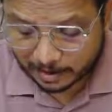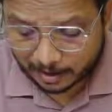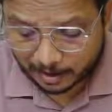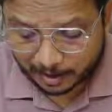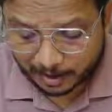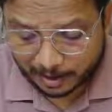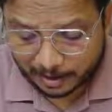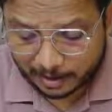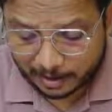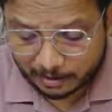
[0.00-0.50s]

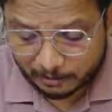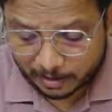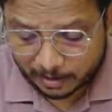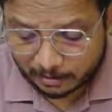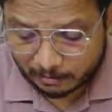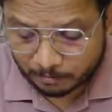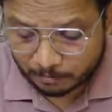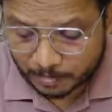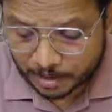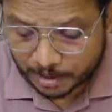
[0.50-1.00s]
and
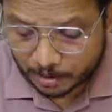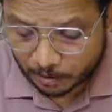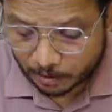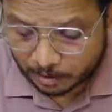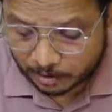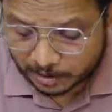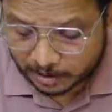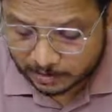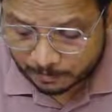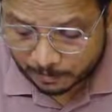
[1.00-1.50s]
even
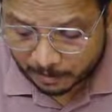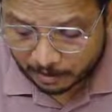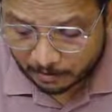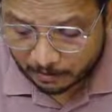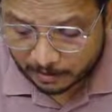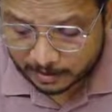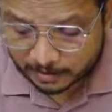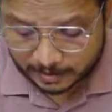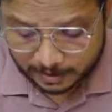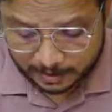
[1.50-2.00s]
beyond these
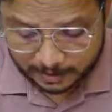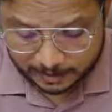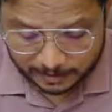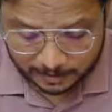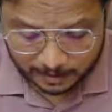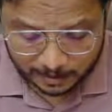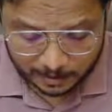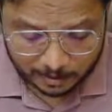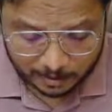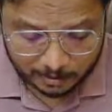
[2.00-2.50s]
frequencies
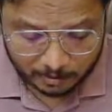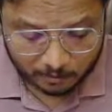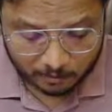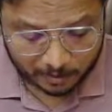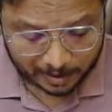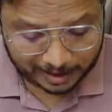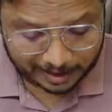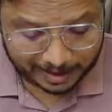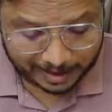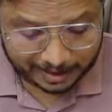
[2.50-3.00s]

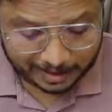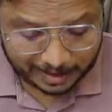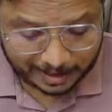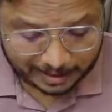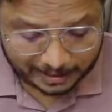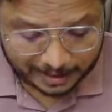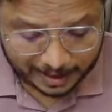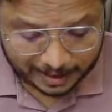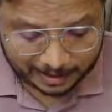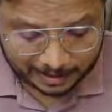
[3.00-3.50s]
one can
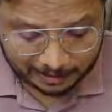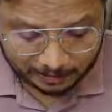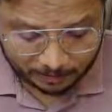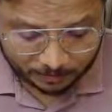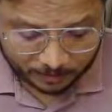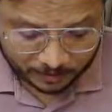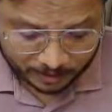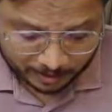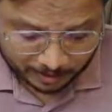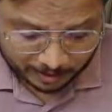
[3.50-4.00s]
design
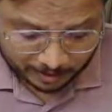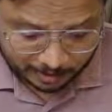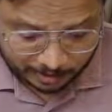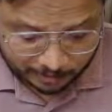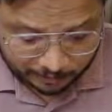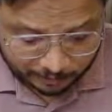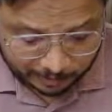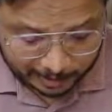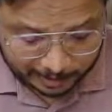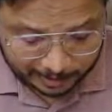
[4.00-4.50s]

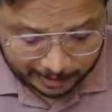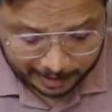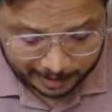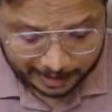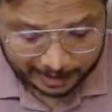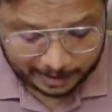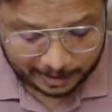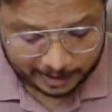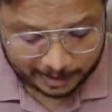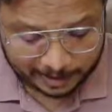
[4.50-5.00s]
reflector
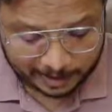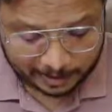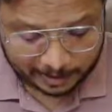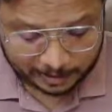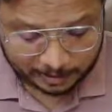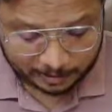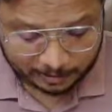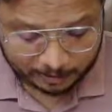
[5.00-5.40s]
antenna.